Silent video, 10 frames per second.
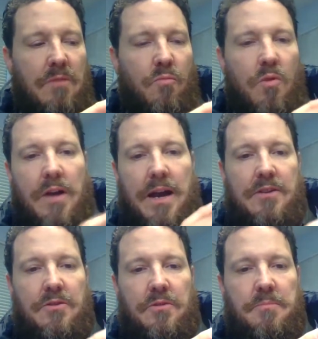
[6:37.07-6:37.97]
will
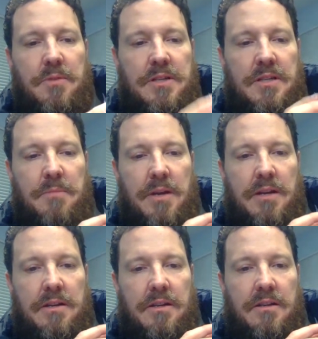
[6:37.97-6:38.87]
actually
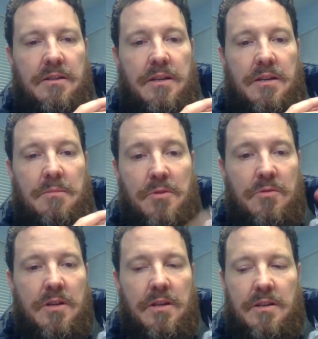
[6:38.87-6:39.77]
participate in the
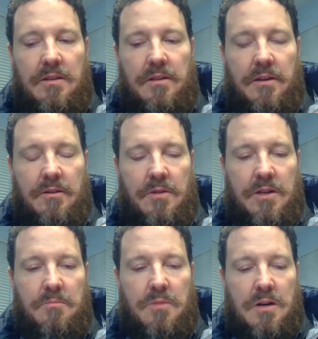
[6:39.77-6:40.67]
community layer
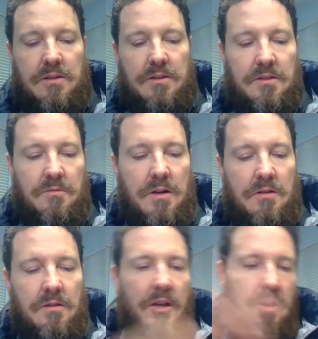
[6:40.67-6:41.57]
creation process as
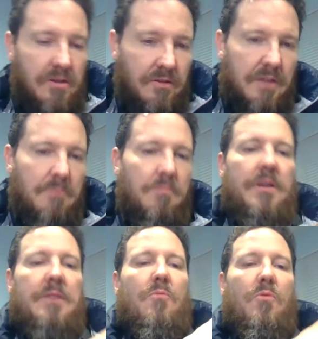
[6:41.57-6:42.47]
well. So they can
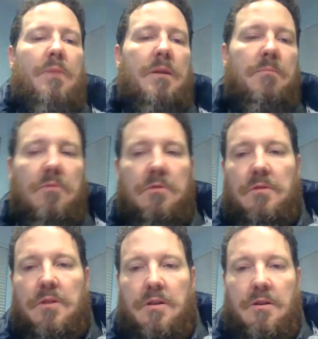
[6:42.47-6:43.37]
bring in more
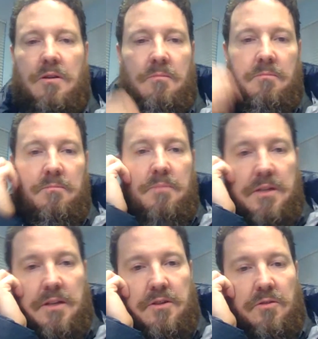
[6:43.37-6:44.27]
people,
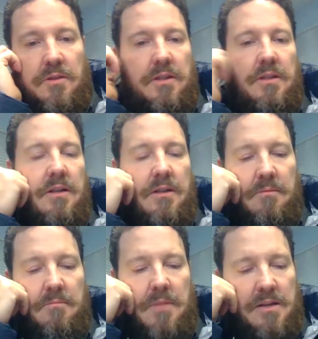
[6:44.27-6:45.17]
potentially
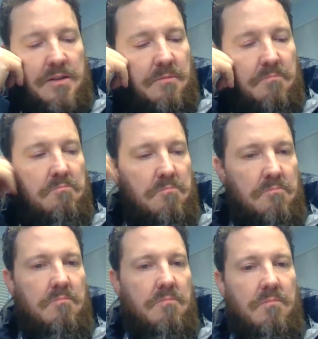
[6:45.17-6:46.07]
make some
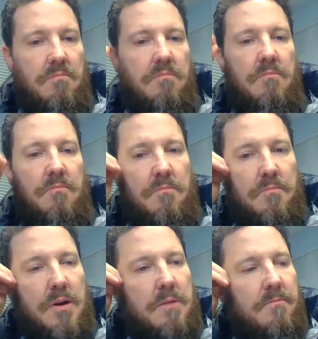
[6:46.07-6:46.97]

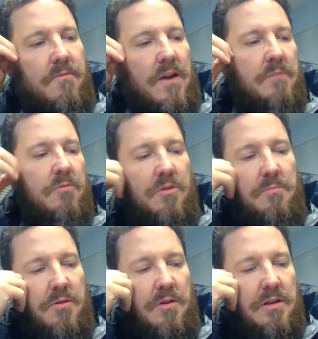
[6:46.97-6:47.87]
pretty valuable
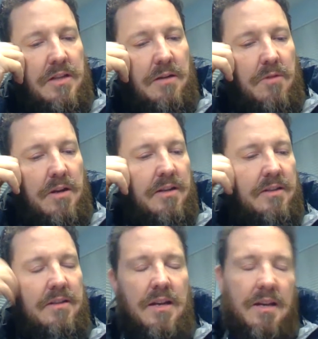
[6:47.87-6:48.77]
communities that way,
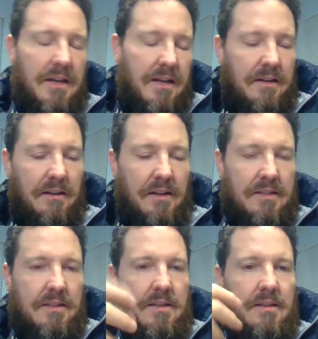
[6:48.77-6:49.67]
and
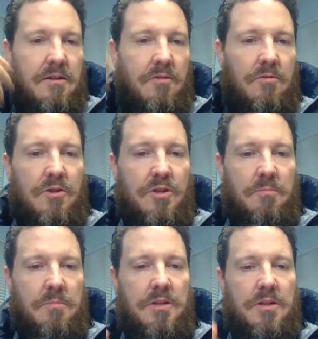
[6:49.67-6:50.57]
let the
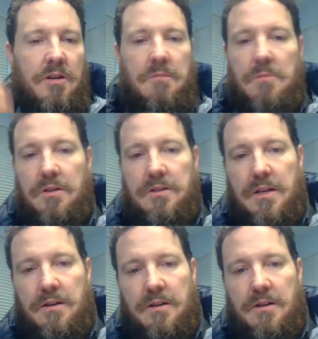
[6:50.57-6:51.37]
ownership be shared amongst their